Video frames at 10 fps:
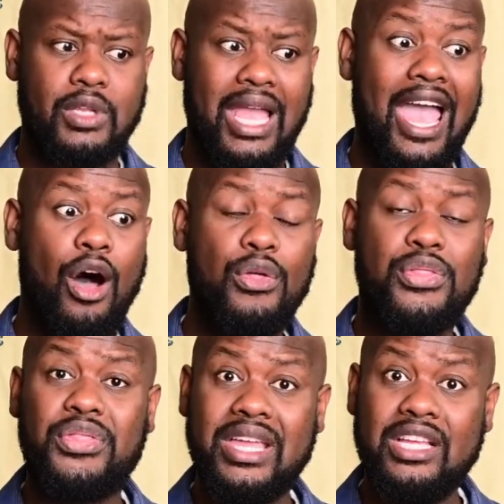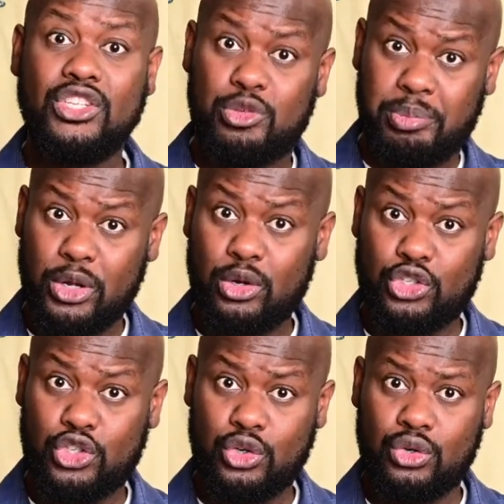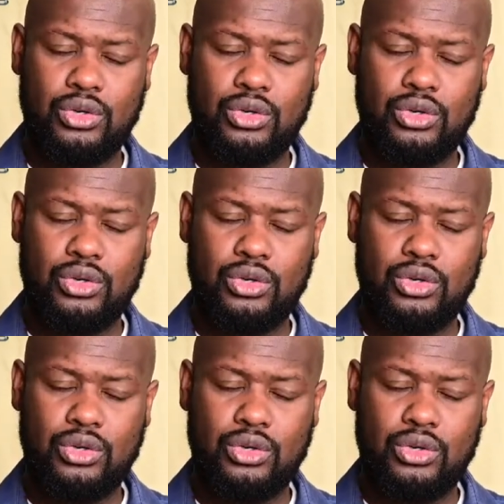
healthy spiritual